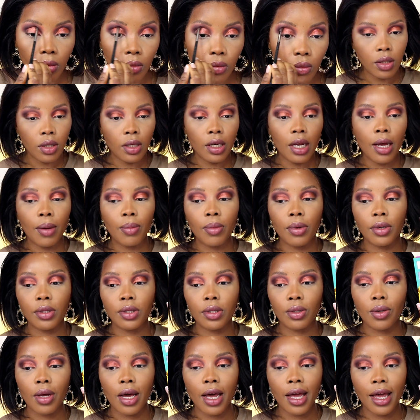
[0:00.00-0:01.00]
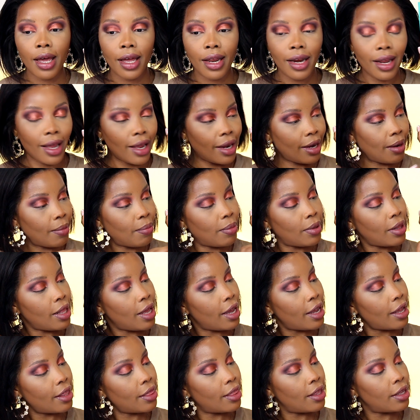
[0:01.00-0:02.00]
So now I'm going to go ahead and
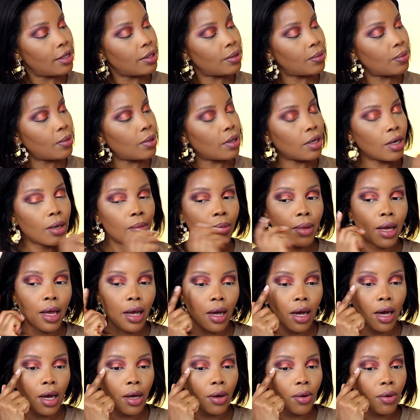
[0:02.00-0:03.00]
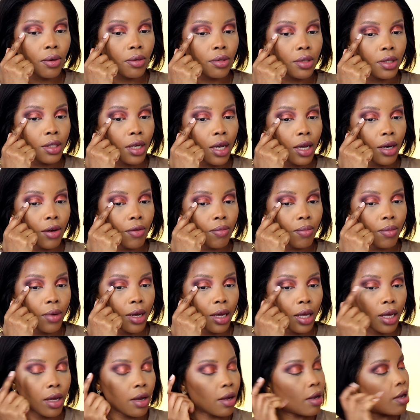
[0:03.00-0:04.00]
apply this one on my outer side of
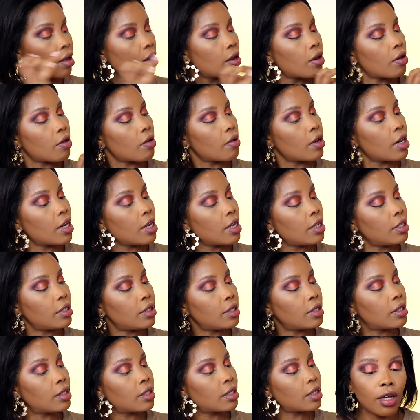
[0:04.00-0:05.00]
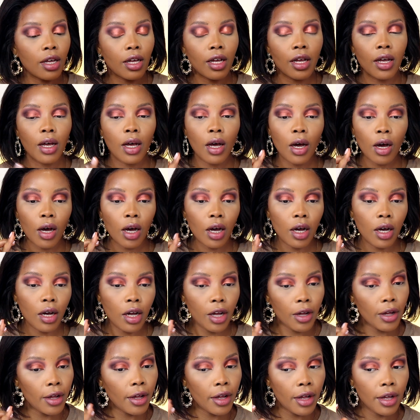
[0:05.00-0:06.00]
my crease.
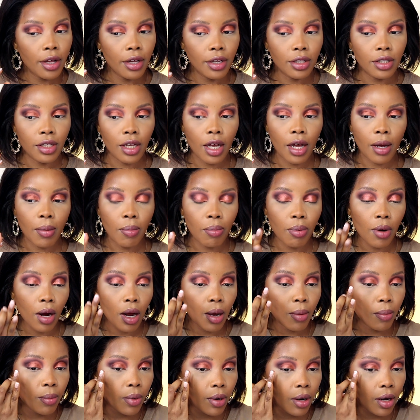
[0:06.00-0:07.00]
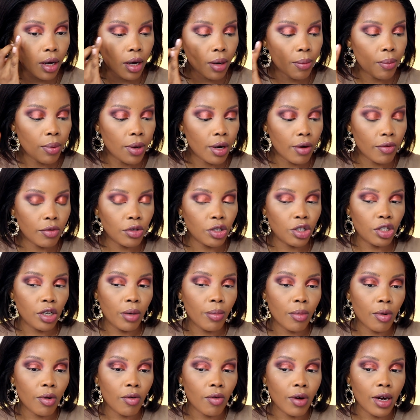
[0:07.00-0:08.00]
Dark brown but a bit of
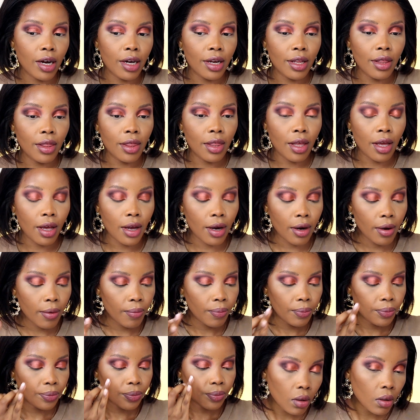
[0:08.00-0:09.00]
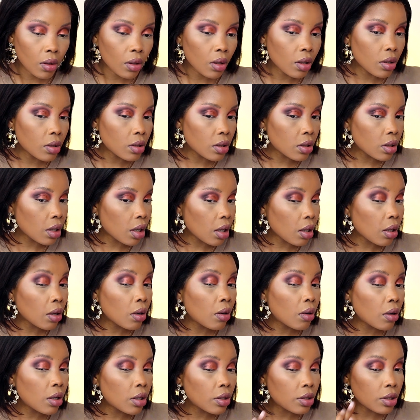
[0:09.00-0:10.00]
shimmer right in there. You see how
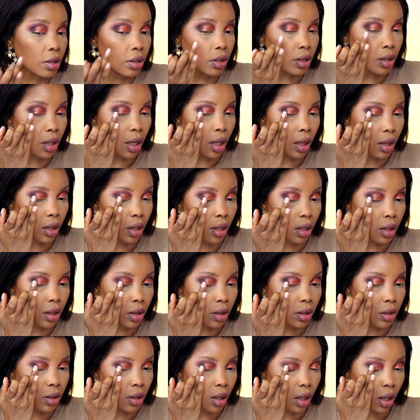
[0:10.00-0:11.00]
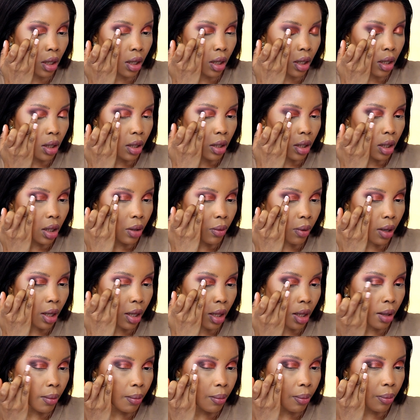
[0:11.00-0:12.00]
gorgeous that looks while
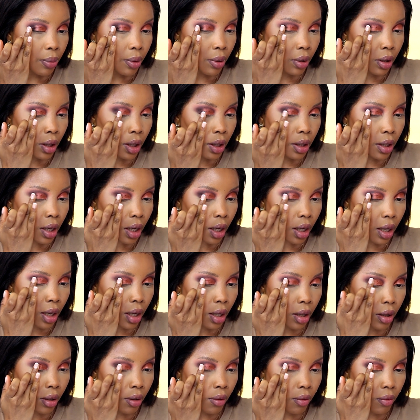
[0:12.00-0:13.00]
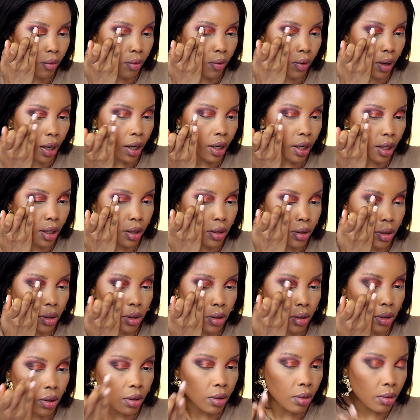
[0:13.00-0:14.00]
I'm pulling that color right
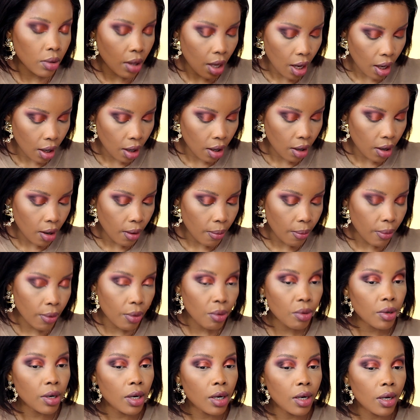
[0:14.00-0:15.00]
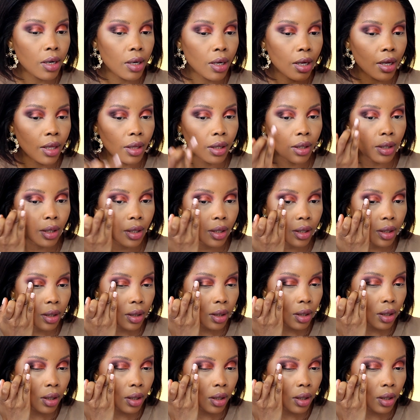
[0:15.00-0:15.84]
into that coppery color.